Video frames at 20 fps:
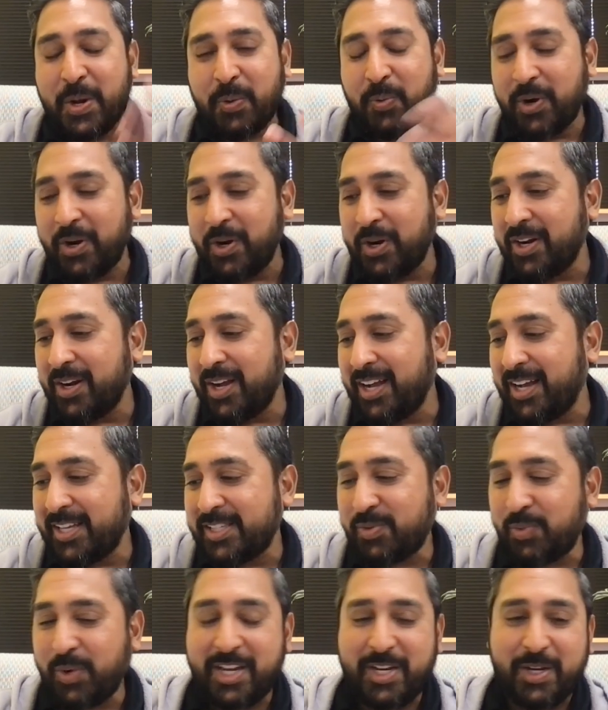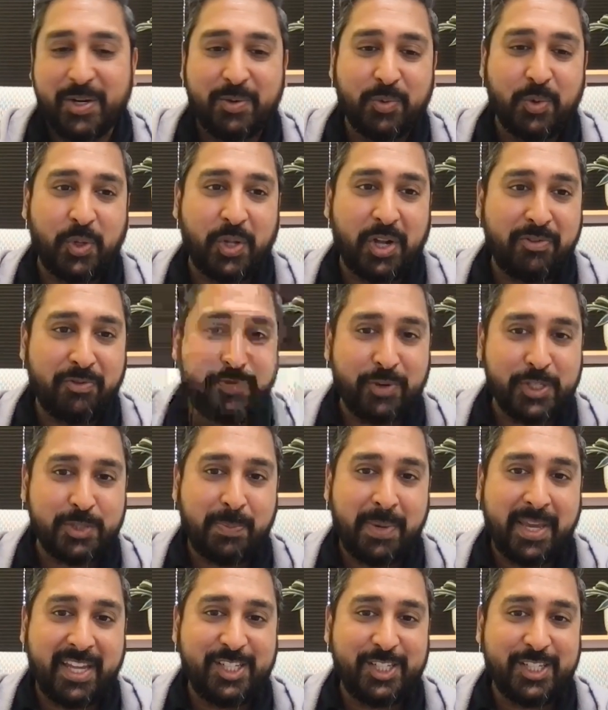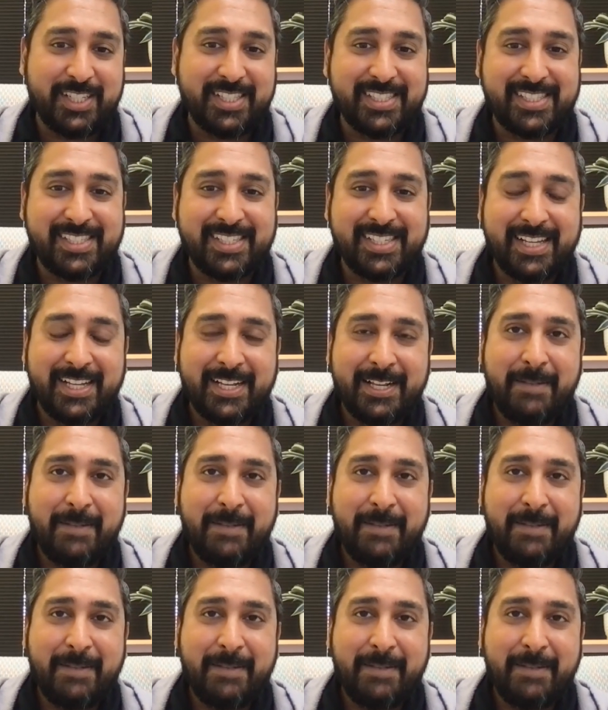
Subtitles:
We're ready to enroll our first patients.